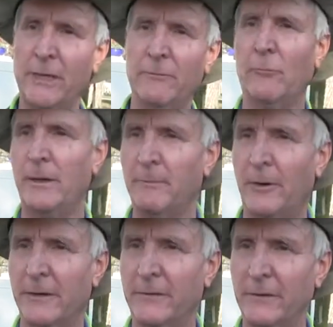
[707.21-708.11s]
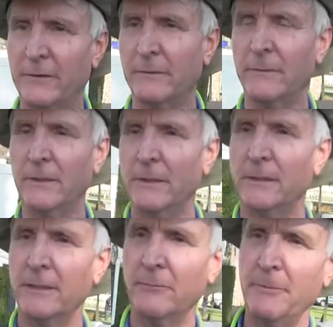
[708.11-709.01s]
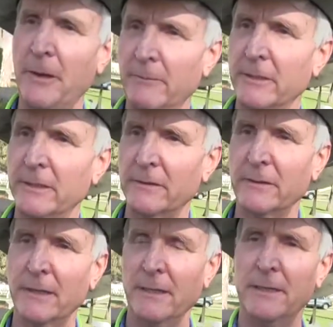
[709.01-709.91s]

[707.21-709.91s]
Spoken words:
We have a one-party system, the Republicans.